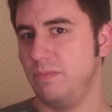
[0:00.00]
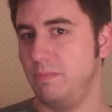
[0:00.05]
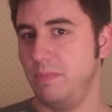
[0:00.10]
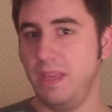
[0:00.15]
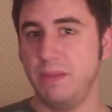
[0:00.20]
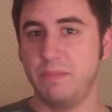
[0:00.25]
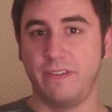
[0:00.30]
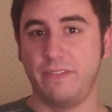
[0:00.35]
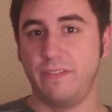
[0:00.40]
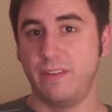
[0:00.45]
me
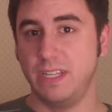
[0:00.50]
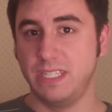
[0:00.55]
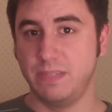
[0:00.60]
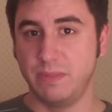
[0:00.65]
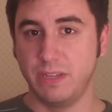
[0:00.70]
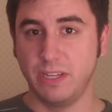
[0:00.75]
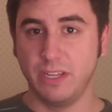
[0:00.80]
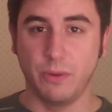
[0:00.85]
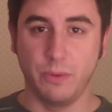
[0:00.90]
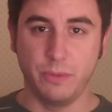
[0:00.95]
and my friends have
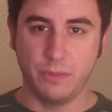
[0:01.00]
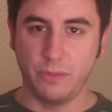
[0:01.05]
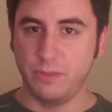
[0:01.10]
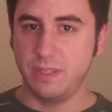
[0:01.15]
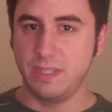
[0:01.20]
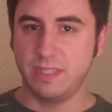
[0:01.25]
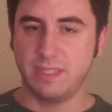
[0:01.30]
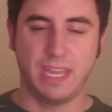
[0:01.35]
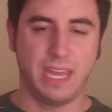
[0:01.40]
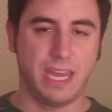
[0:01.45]
been going through
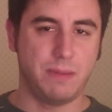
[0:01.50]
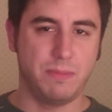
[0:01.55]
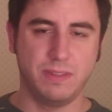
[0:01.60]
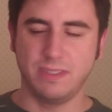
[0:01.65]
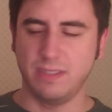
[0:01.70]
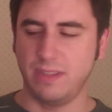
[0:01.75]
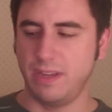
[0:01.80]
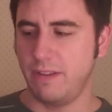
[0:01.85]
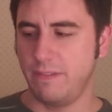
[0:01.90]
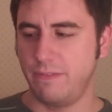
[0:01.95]
this game.
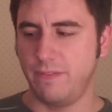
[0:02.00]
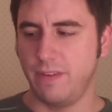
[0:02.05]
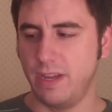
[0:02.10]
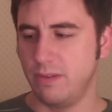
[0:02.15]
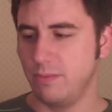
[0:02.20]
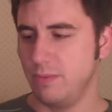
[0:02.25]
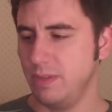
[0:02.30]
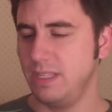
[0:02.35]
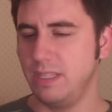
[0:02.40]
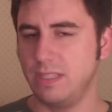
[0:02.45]
It's a lot of
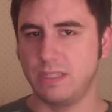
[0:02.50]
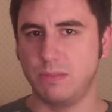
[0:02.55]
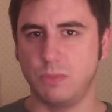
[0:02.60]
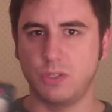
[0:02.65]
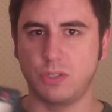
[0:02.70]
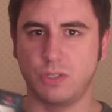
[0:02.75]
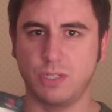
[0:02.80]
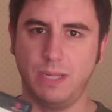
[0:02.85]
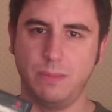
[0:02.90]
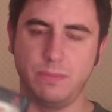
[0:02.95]
fun. We did some
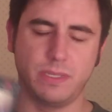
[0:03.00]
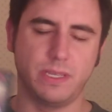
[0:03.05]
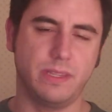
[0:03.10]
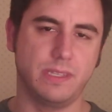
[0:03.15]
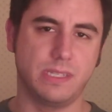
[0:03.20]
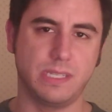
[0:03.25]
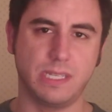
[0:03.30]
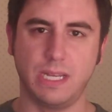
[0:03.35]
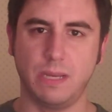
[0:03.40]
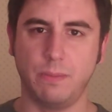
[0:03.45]
streams on
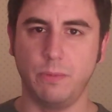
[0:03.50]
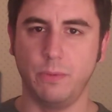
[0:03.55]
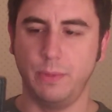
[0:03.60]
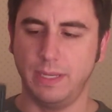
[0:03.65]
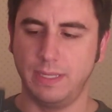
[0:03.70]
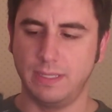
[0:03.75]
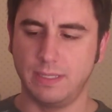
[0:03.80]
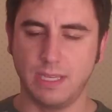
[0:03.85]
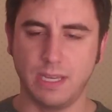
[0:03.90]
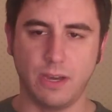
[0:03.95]
this a couple
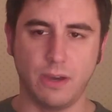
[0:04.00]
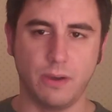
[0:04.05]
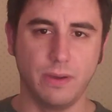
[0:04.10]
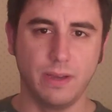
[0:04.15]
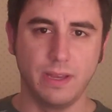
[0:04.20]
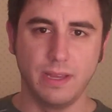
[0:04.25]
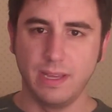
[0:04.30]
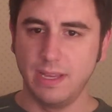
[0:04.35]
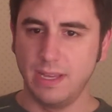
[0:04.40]
weeks ago.